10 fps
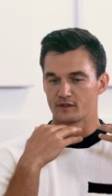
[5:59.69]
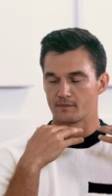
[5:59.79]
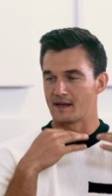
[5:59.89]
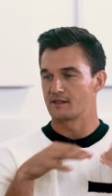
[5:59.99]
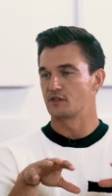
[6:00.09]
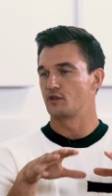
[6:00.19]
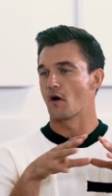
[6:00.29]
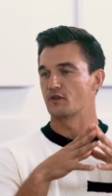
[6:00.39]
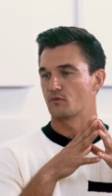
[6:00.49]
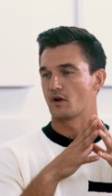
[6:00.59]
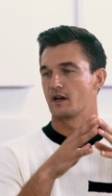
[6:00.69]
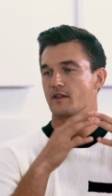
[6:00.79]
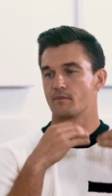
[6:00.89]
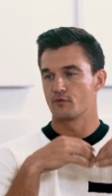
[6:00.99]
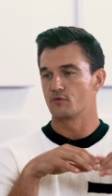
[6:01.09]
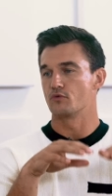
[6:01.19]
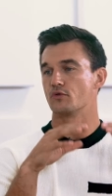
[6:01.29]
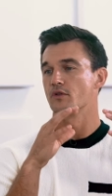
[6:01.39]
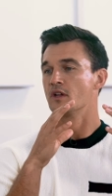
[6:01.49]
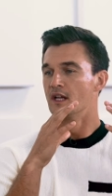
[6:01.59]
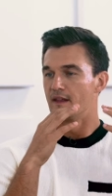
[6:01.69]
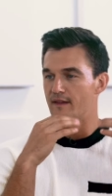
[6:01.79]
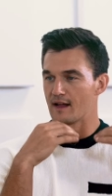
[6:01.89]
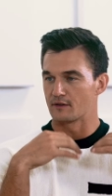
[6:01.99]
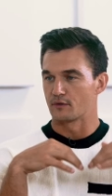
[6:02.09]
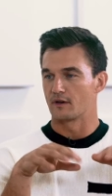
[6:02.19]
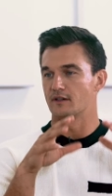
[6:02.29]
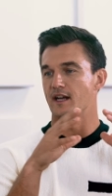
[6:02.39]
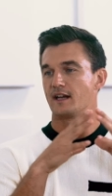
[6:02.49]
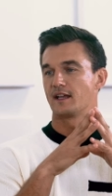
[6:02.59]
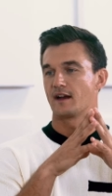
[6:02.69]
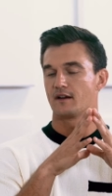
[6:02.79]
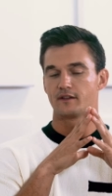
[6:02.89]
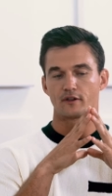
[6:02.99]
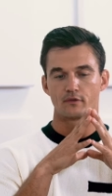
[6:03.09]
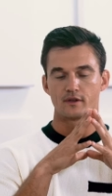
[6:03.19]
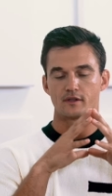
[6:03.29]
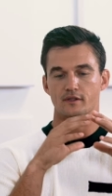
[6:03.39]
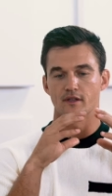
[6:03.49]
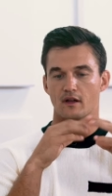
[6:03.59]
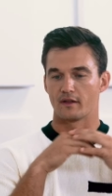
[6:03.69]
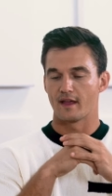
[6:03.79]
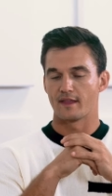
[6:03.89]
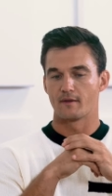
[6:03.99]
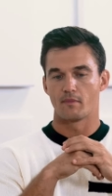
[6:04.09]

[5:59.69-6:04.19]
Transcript: space that she always wanted the pool, the outdoor entertaining area, the grills, all that, the